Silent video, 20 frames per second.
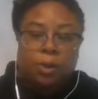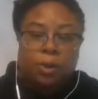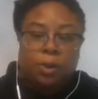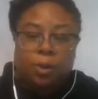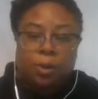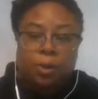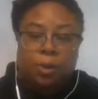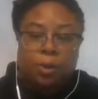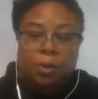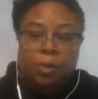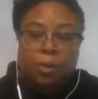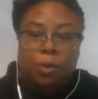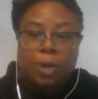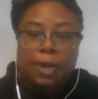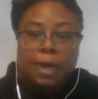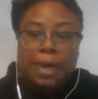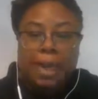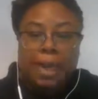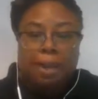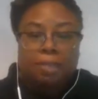lot
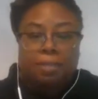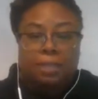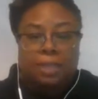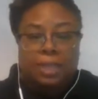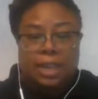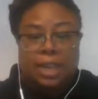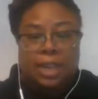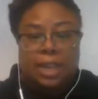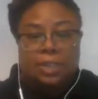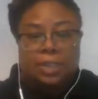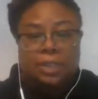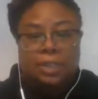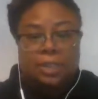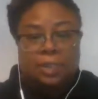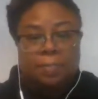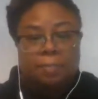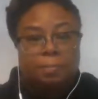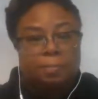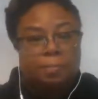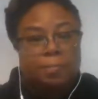on
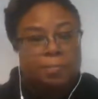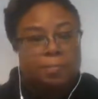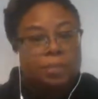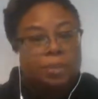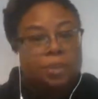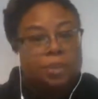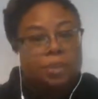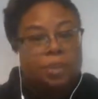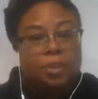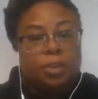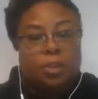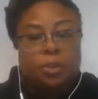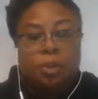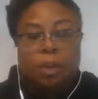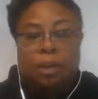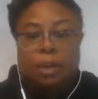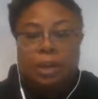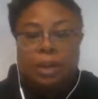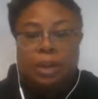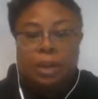advertising, you
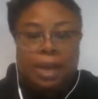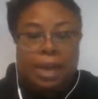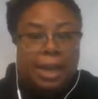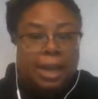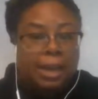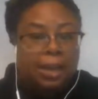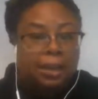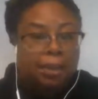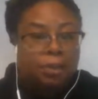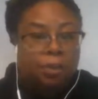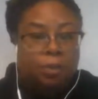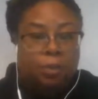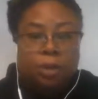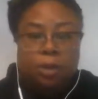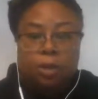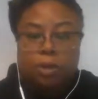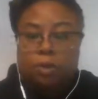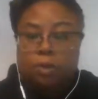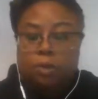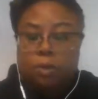are not
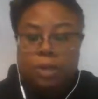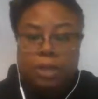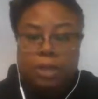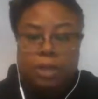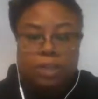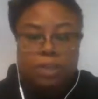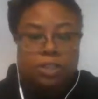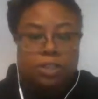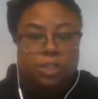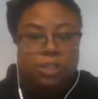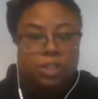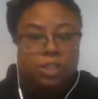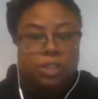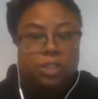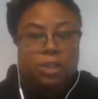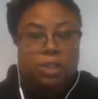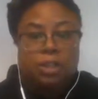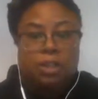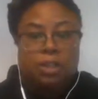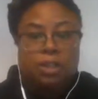going to reach
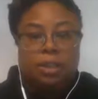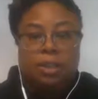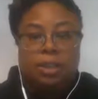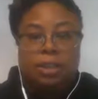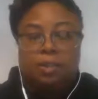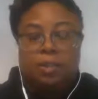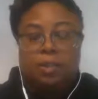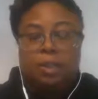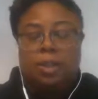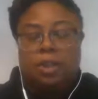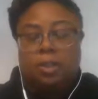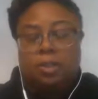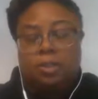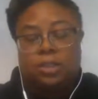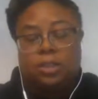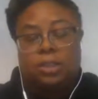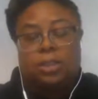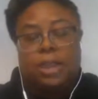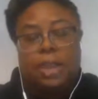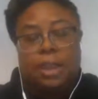even
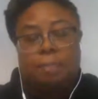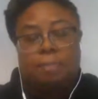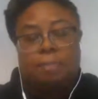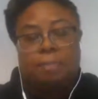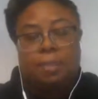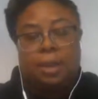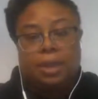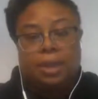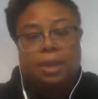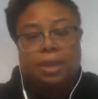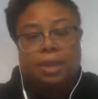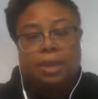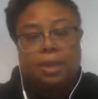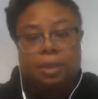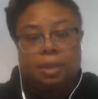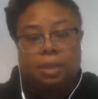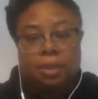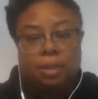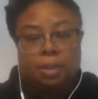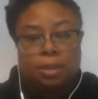close to that many
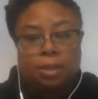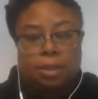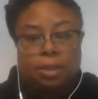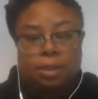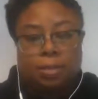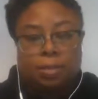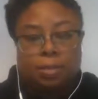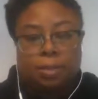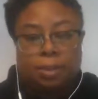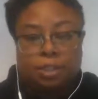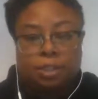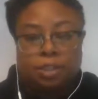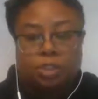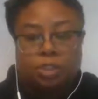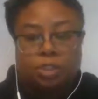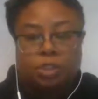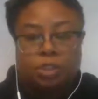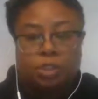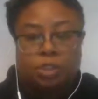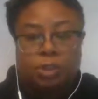
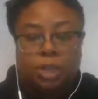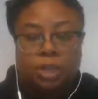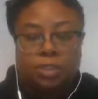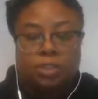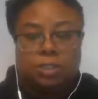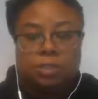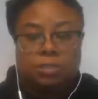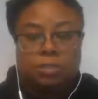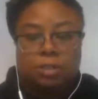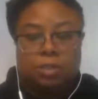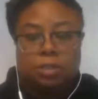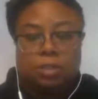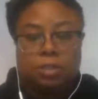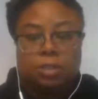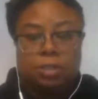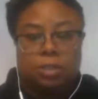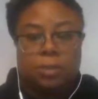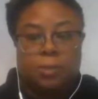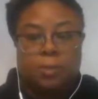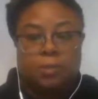potential customers.
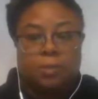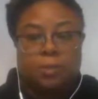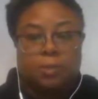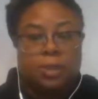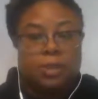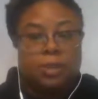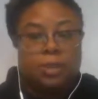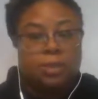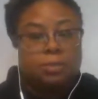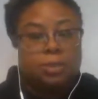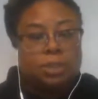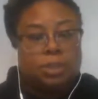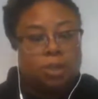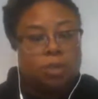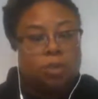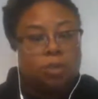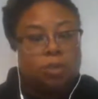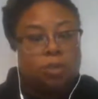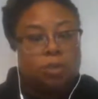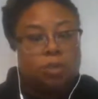
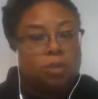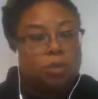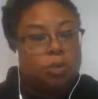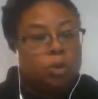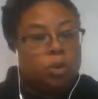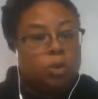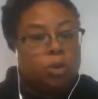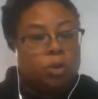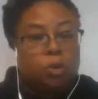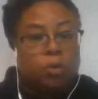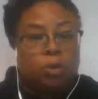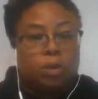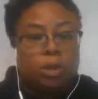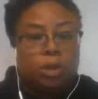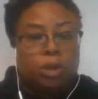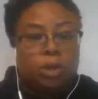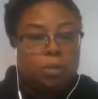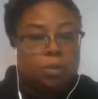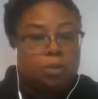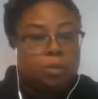So Google,
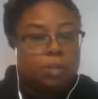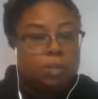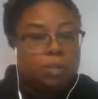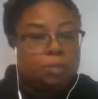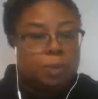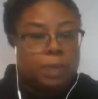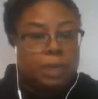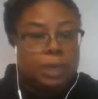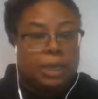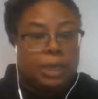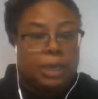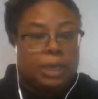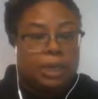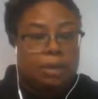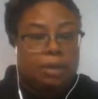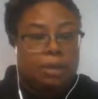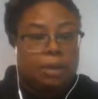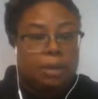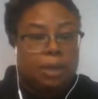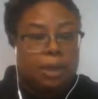just
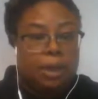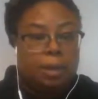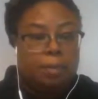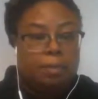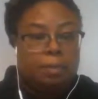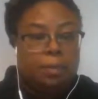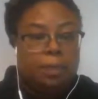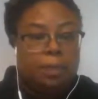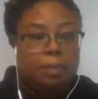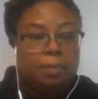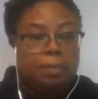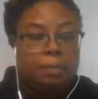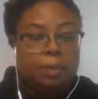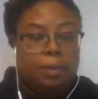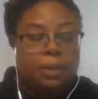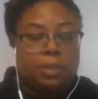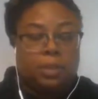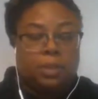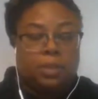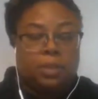being putting the
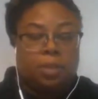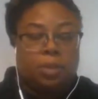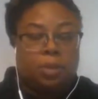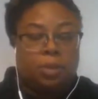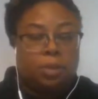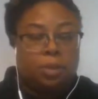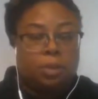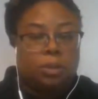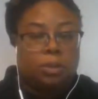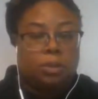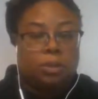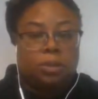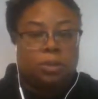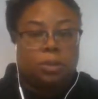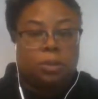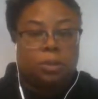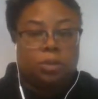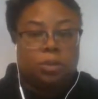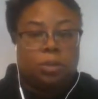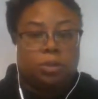business on
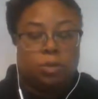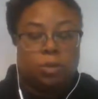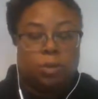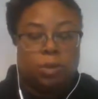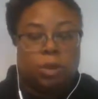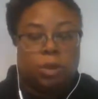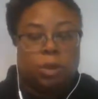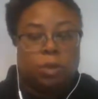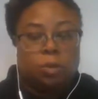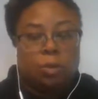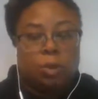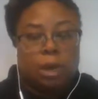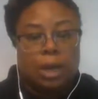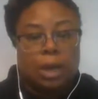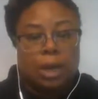Google